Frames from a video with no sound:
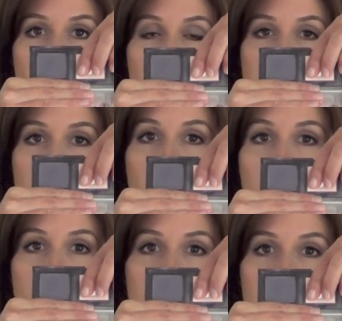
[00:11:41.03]
I put that
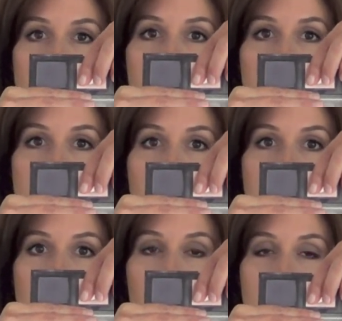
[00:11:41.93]
all over the lid and
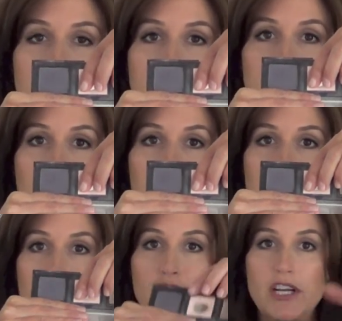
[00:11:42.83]
then blended it up
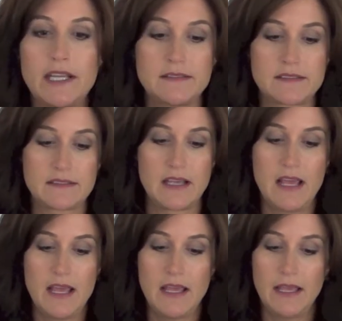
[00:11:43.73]
to the crease.
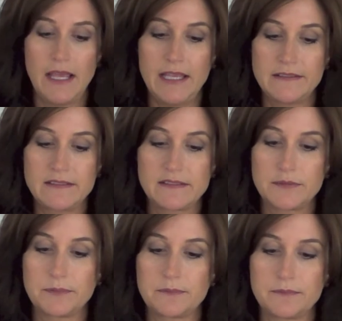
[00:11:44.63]
It's